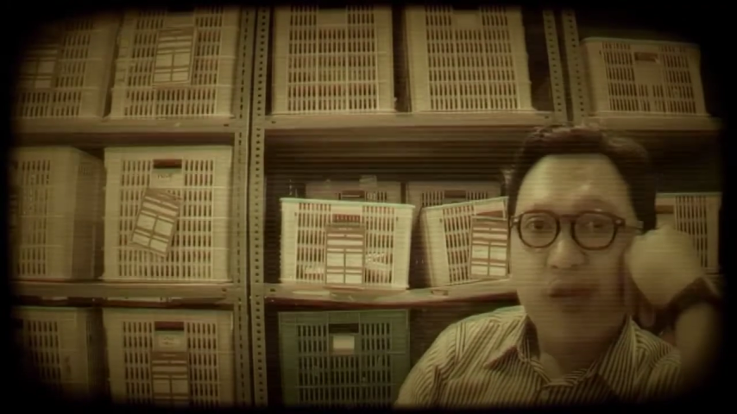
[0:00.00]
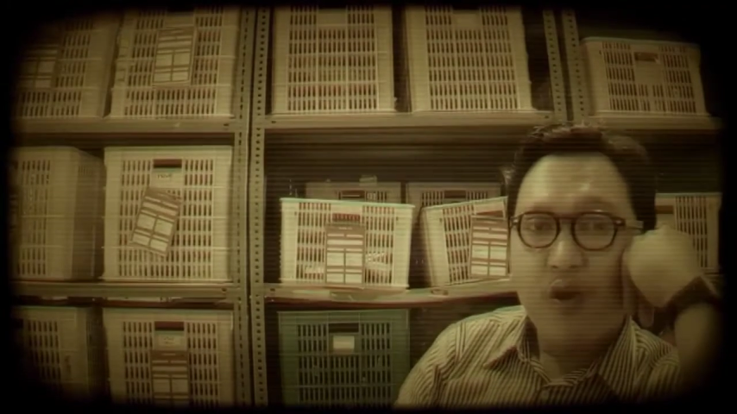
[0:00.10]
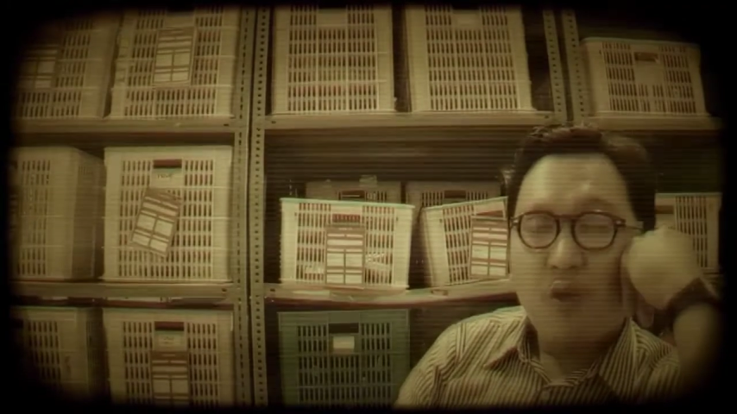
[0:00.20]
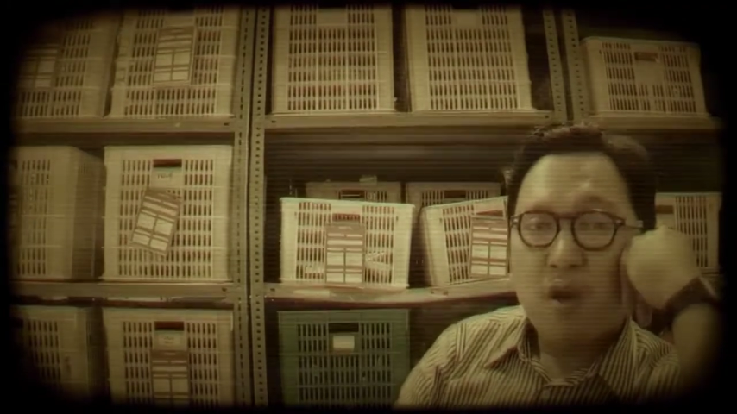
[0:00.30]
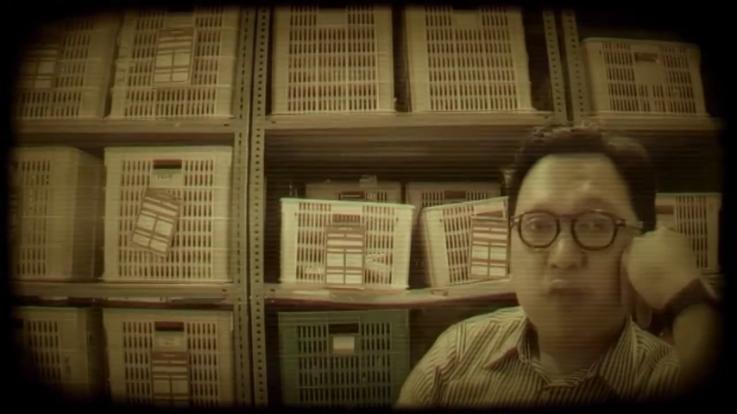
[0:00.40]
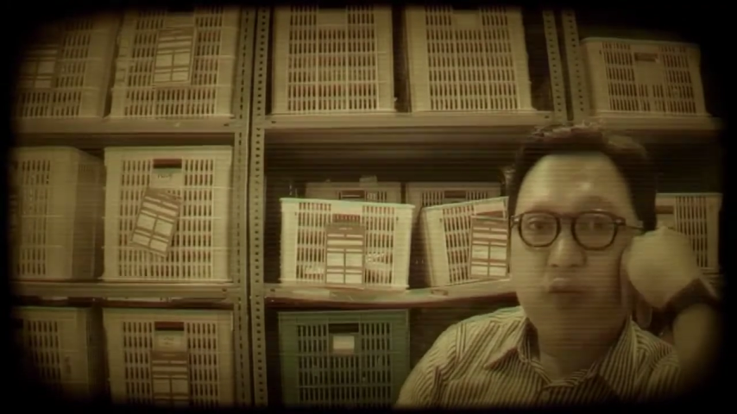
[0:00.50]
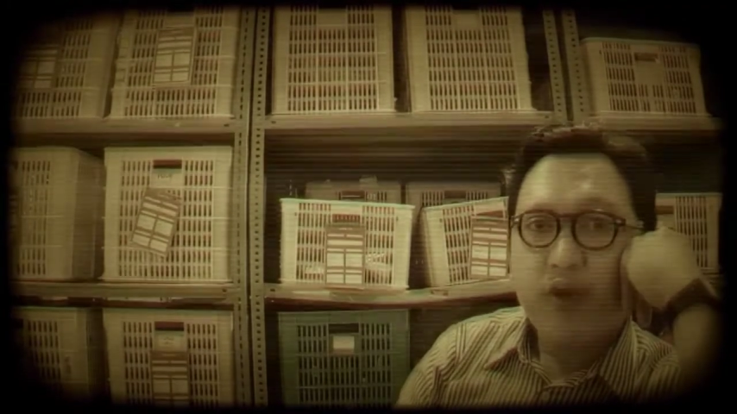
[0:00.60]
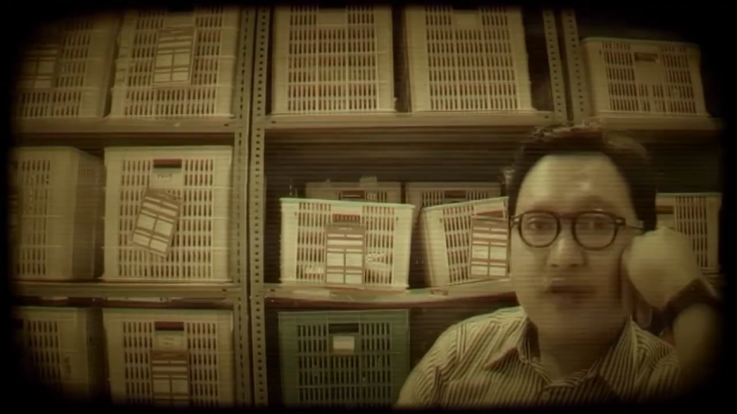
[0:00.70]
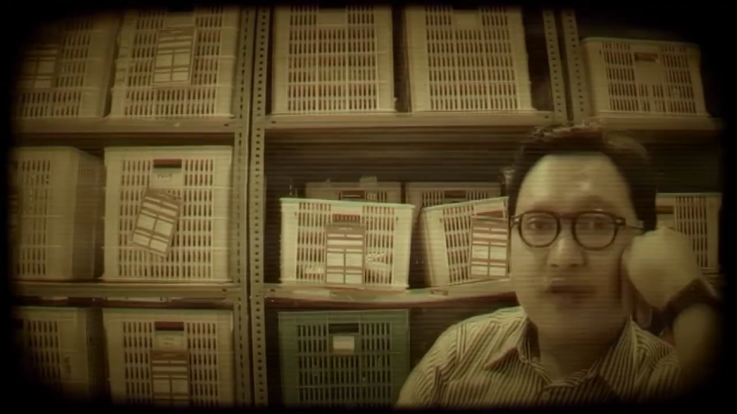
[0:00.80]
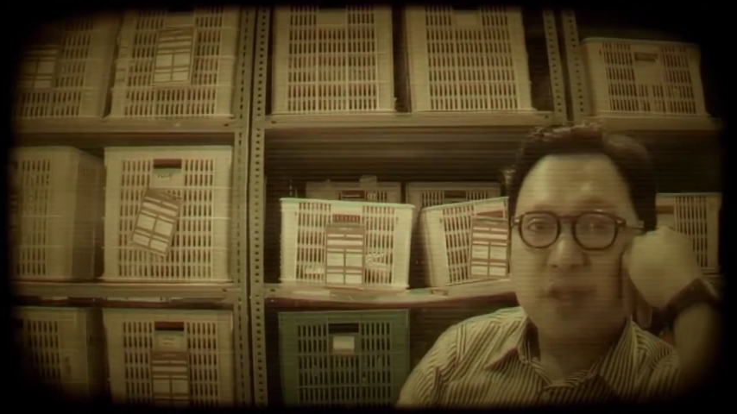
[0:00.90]
the one
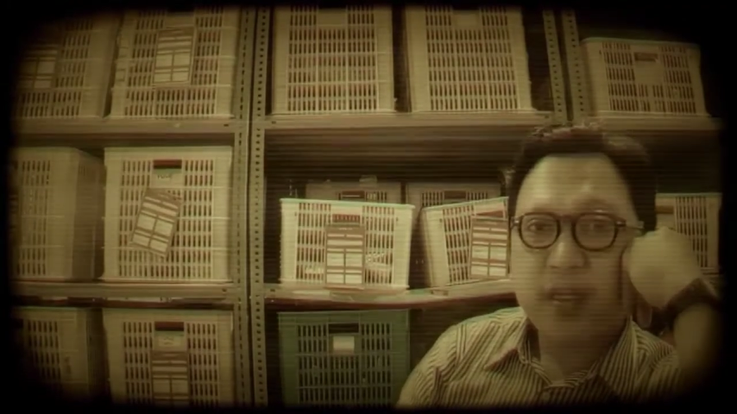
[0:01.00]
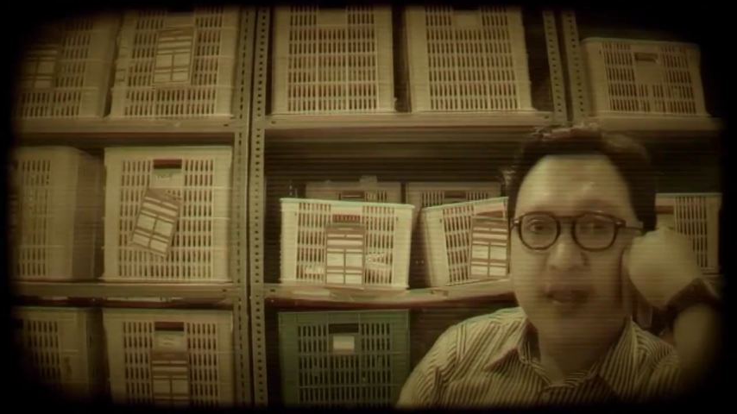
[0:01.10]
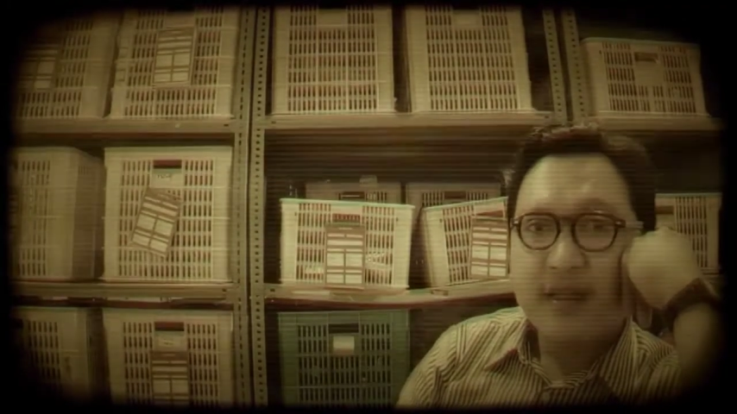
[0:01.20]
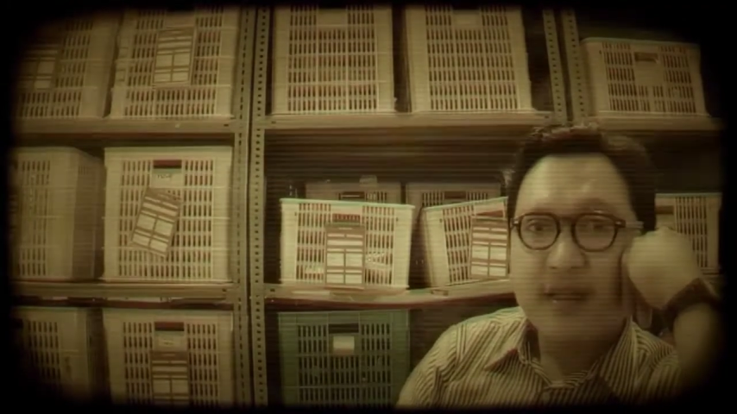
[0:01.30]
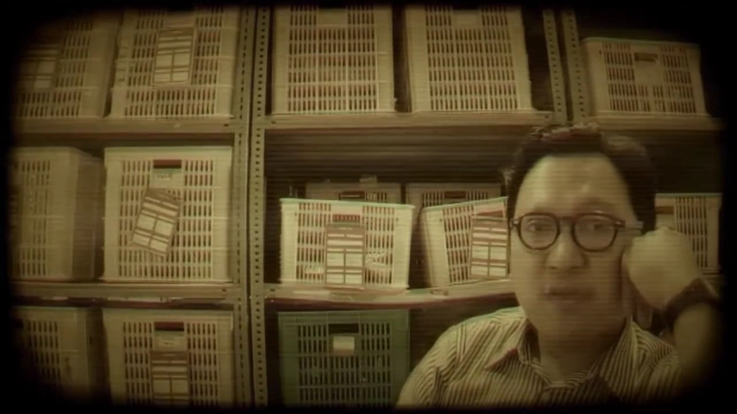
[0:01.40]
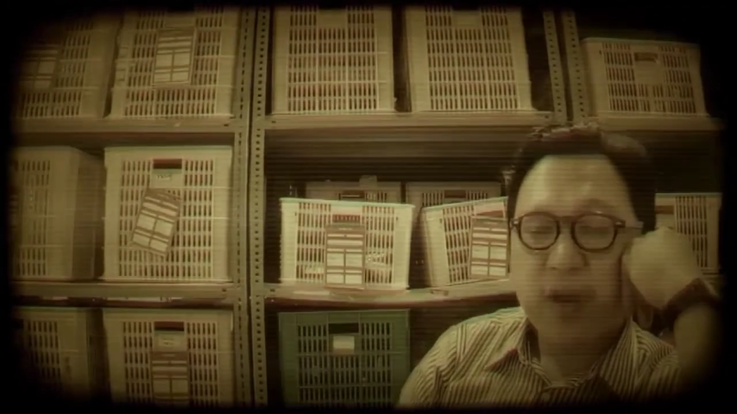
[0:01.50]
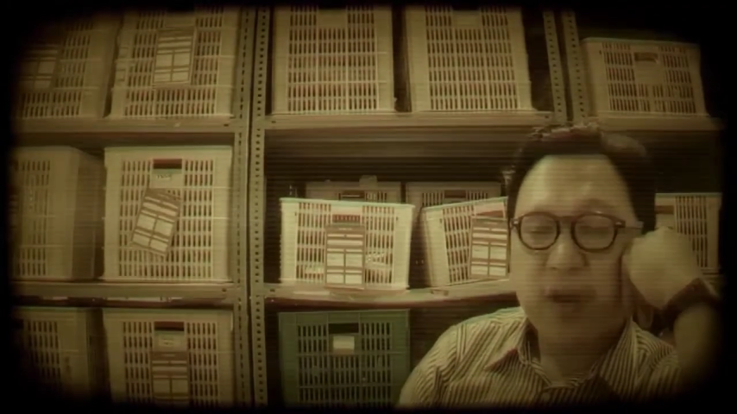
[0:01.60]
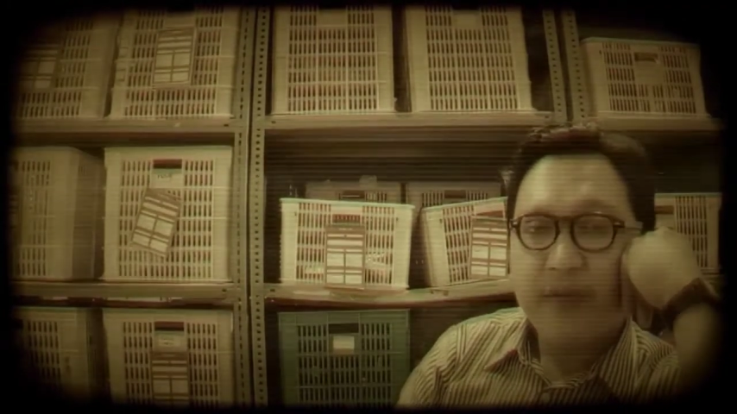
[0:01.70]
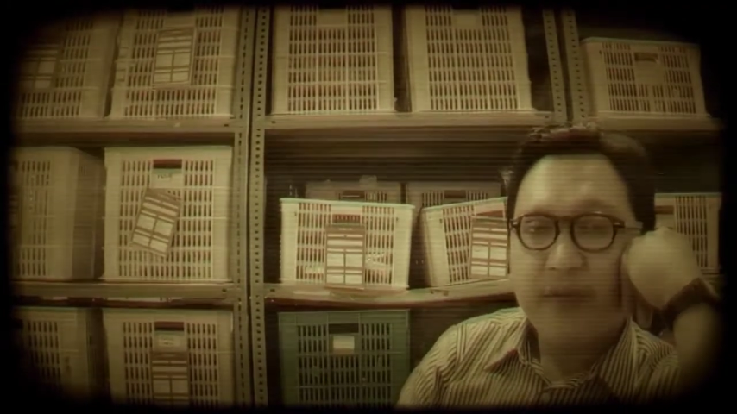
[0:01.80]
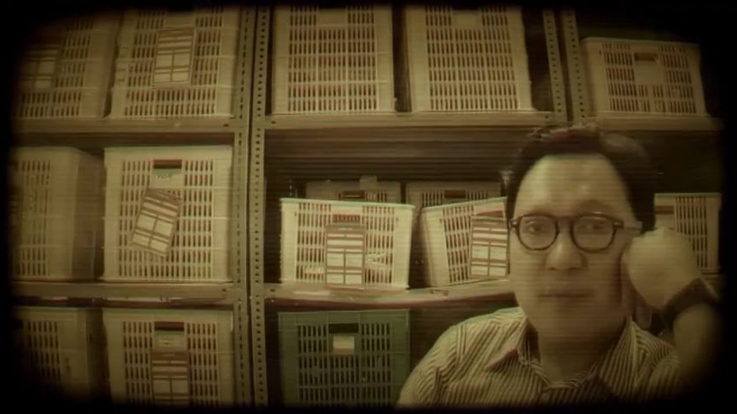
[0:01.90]
was really
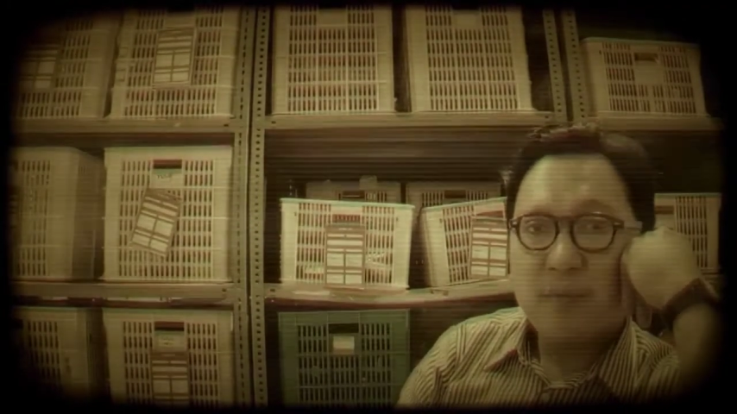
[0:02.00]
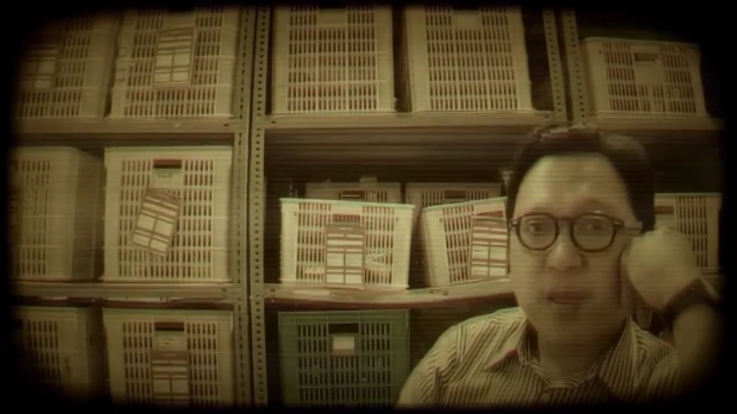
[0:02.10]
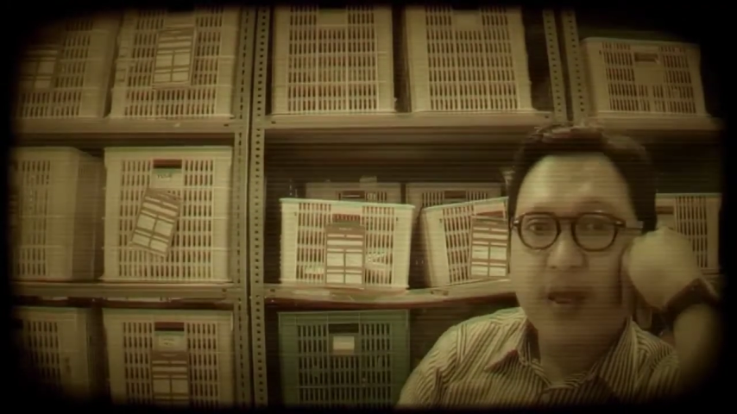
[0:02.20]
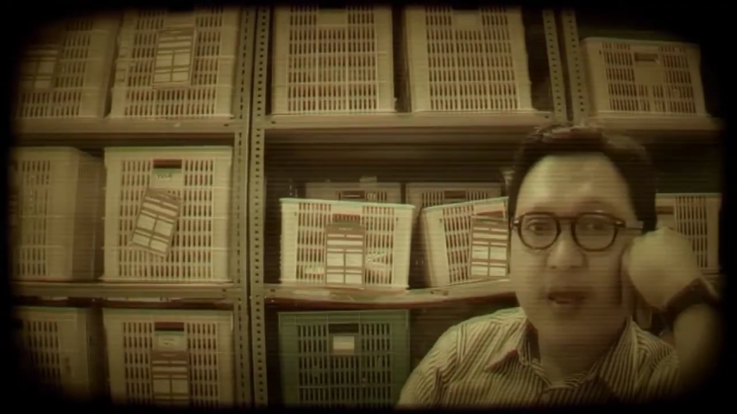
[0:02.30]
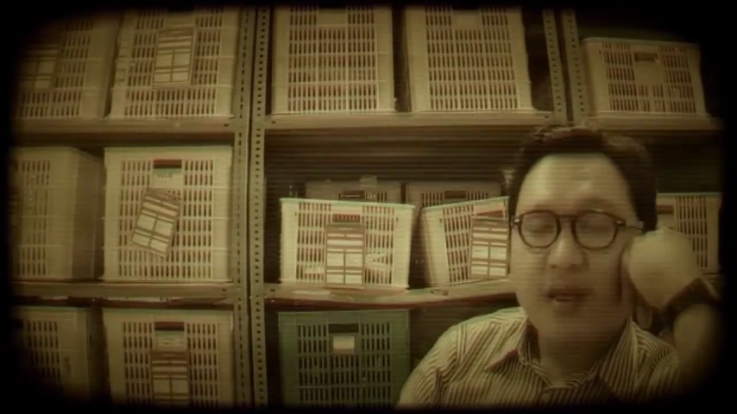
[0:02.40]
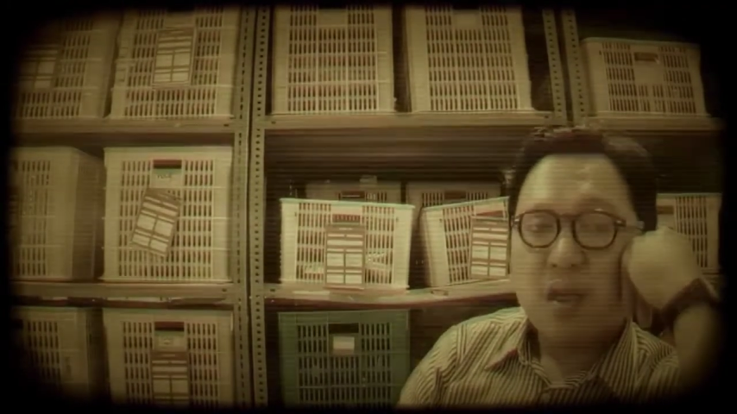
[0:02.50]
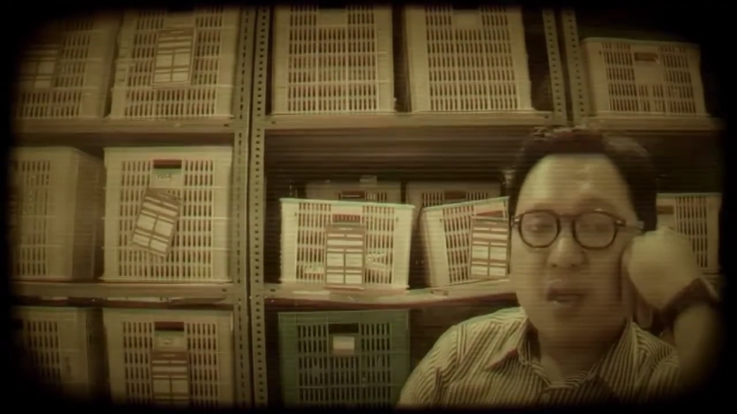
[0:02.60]
describe the meaning